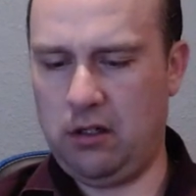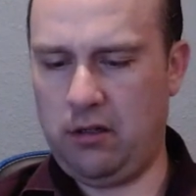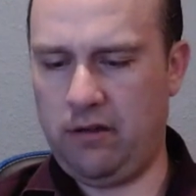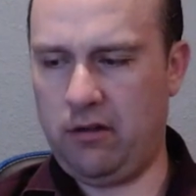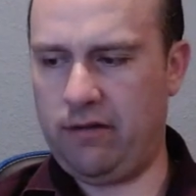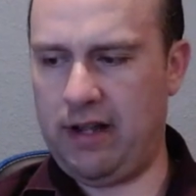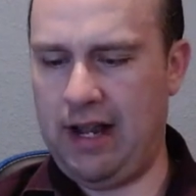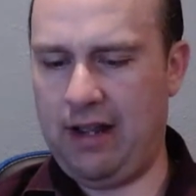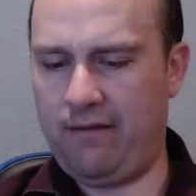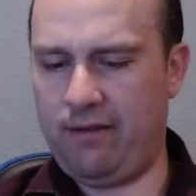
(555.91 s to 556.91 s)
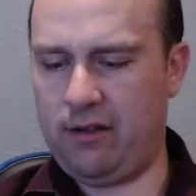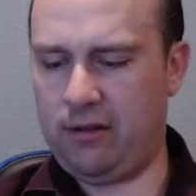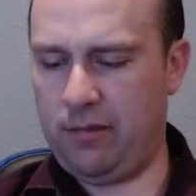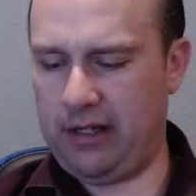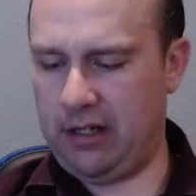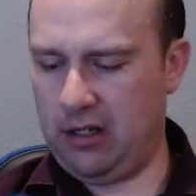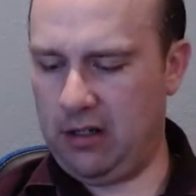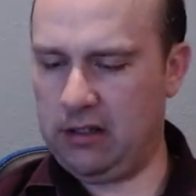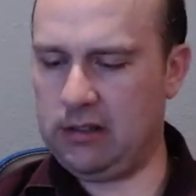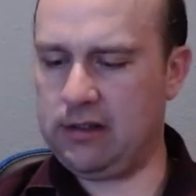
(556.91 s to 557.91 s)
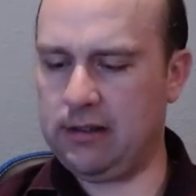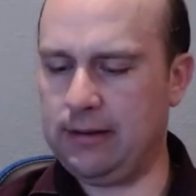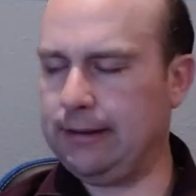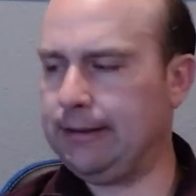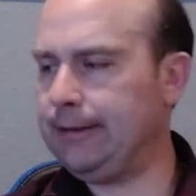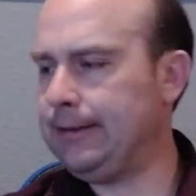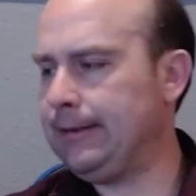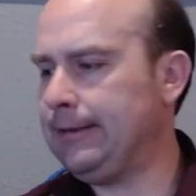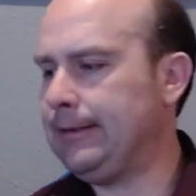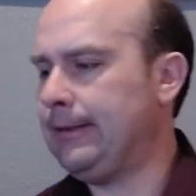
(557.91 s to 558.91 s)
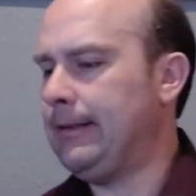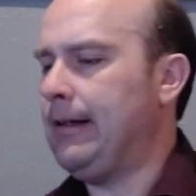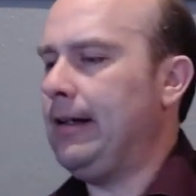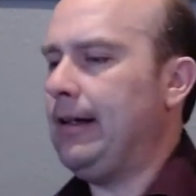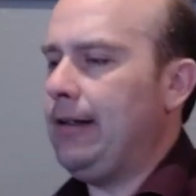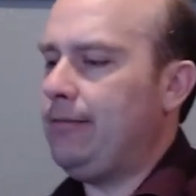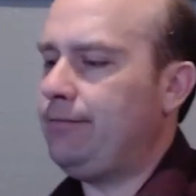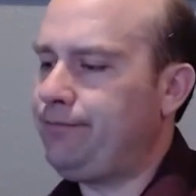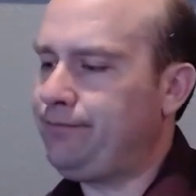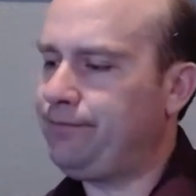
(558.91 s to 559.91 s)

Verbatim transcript: I don't even know if I have this because um,